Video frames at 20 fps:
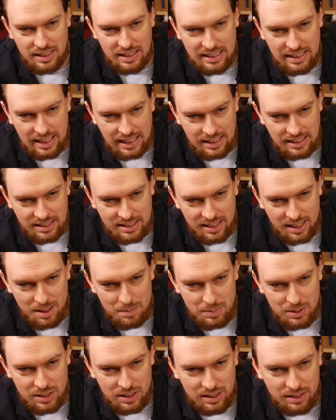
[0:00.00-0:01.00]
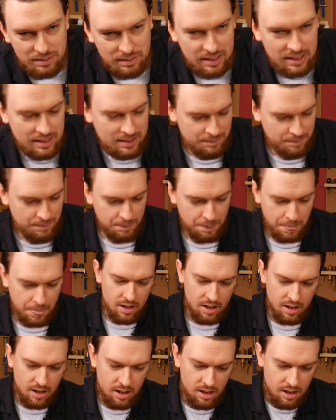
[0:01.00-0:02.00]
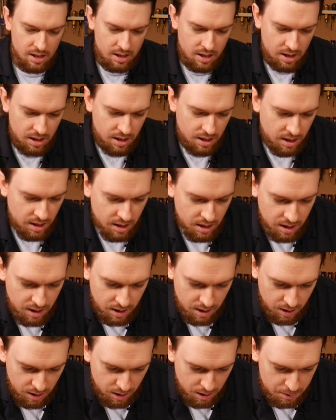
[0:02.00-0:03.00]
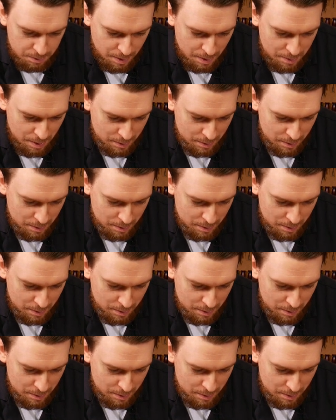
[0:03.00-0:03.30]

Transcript: Yes, absolutely. Uh,